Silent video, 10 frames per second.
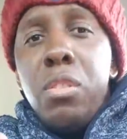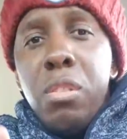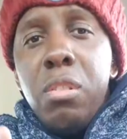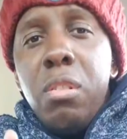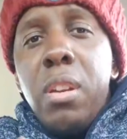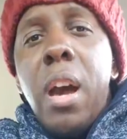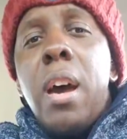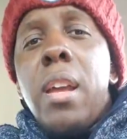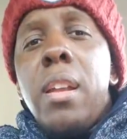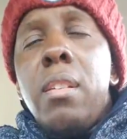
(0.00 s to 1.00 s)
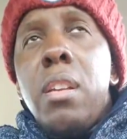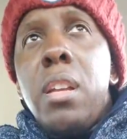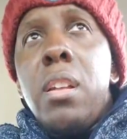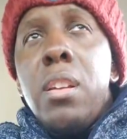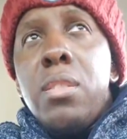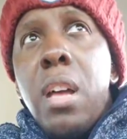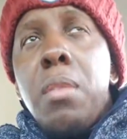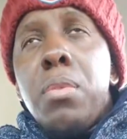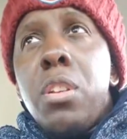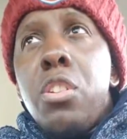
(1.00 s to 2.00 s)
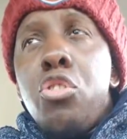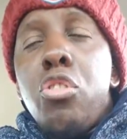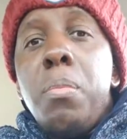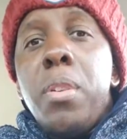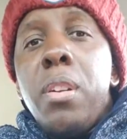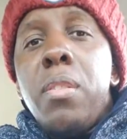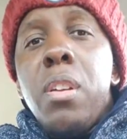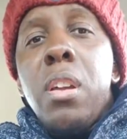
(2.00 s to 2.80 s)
you got it in stock with the distributor.